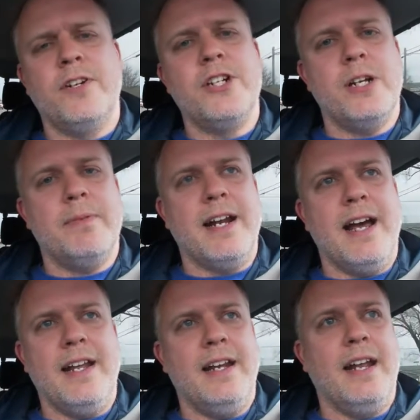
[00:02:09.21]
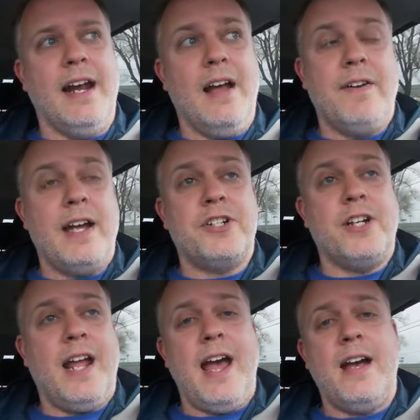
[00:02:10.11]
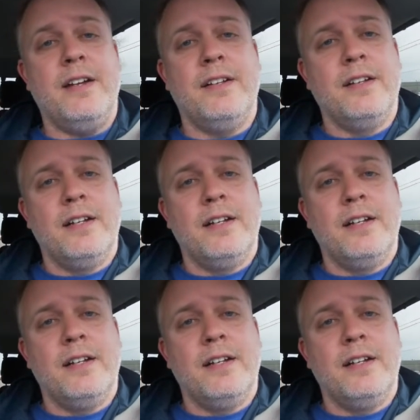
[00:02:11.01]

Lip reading: free shipping on it, and I've actually had